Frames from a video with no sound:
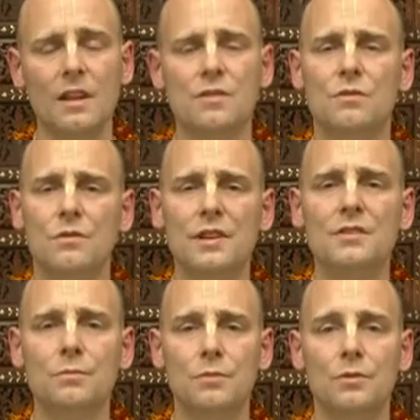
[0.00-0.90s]
So
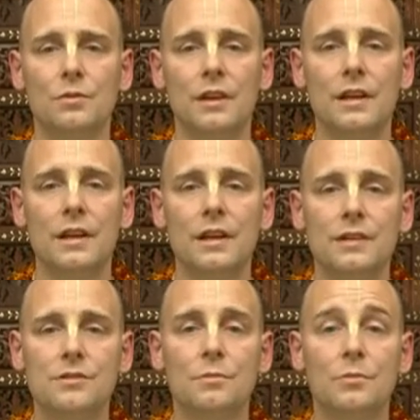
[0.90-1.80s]
this mood
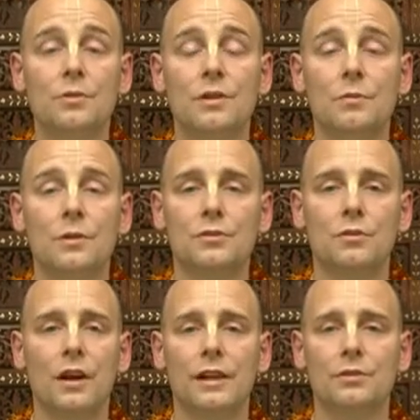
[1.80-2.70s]
is the mood that we're
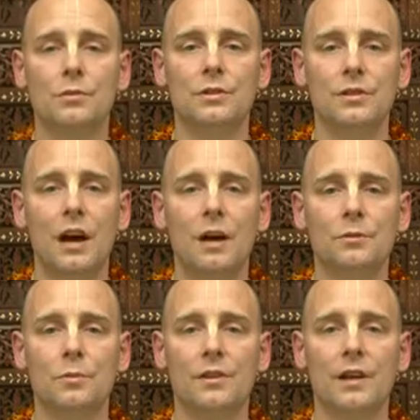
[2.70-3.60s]
trying to
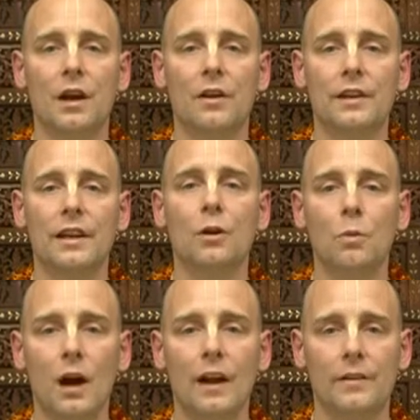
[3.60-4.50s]
adopt with our
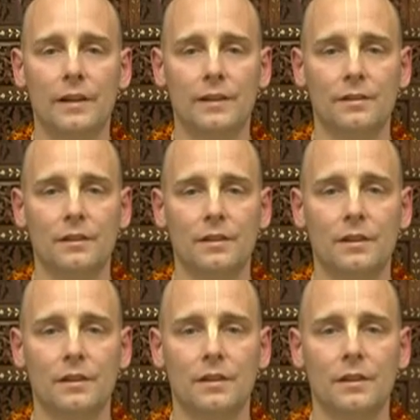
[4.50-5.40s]
inquiry.
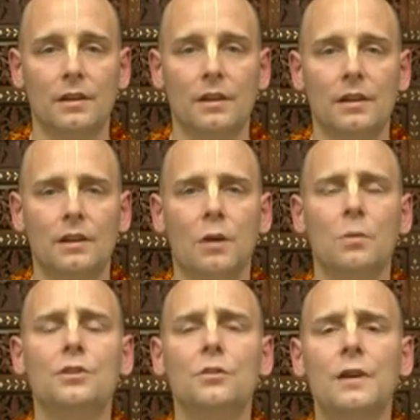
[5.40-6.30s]
Now
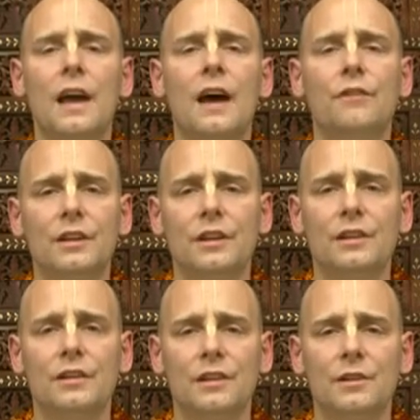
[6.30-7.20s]
what do we have
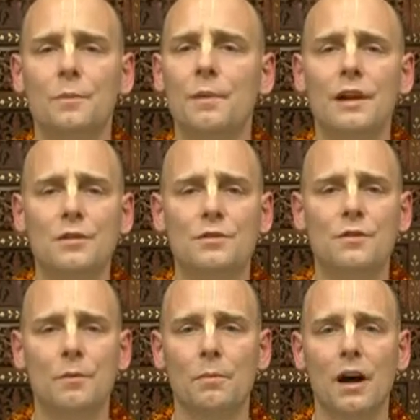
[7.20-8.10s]
here in the pages
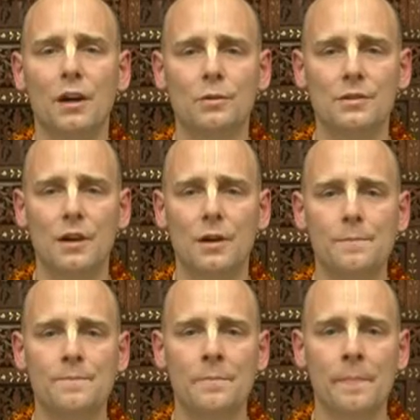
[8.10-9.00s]
of the Bhagavatam?